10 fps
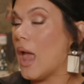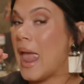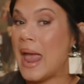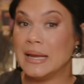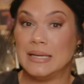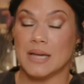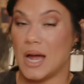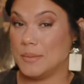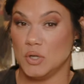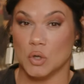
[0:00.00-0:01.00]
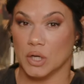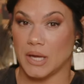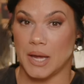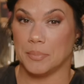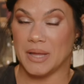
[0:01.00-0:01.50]
anytime you cook
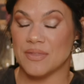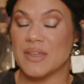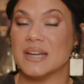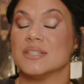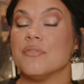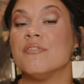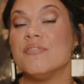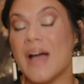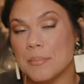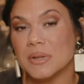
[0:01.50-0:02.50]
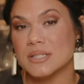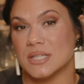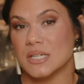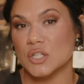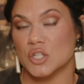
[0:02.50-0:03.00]
eggplant. That is a fabulous
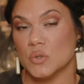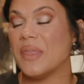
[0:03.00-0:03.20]
thing to do.